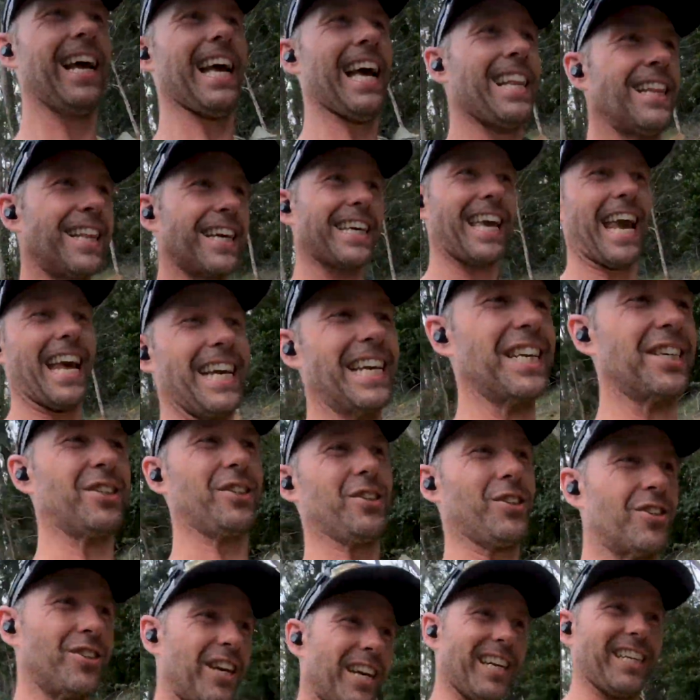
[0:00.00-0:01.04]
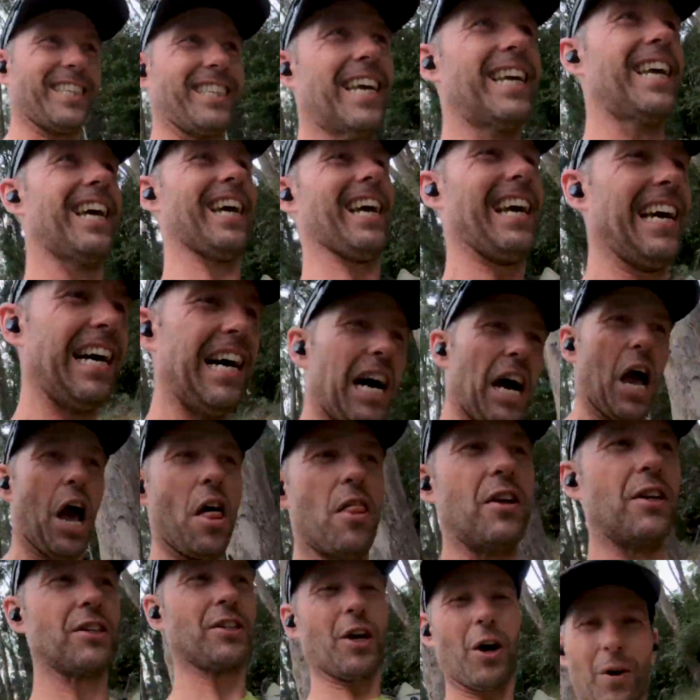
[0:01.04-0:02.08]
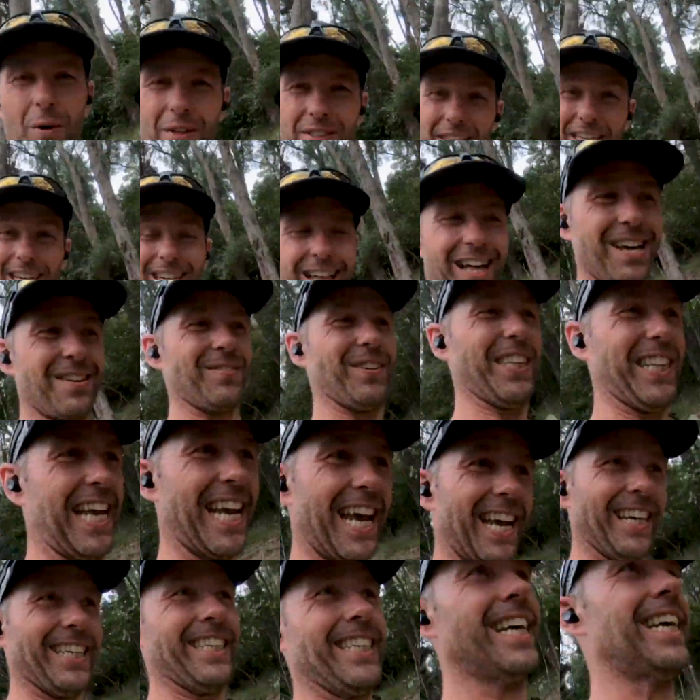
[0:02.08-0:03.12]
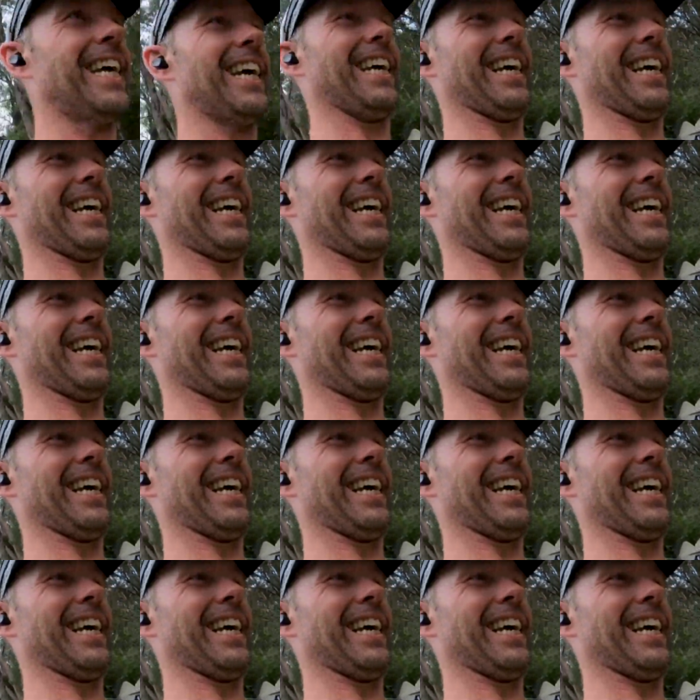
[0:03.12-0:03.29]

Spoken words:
Like any good race, there's always a climb at the end,